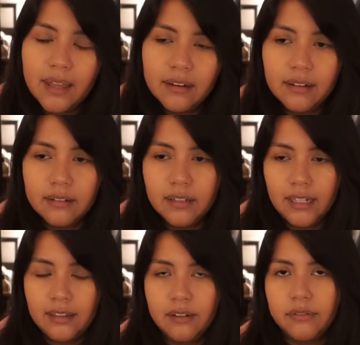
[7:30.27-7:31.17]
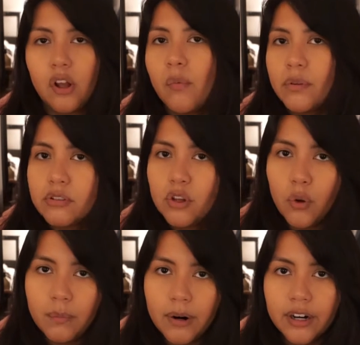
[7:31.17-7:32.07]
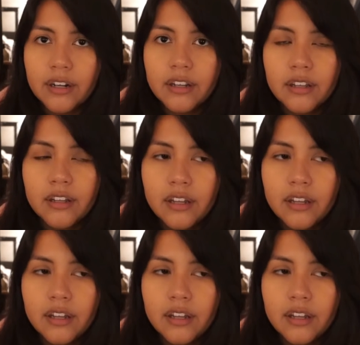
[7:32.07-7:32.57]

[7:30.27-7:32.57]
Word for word: and like left almost no mark.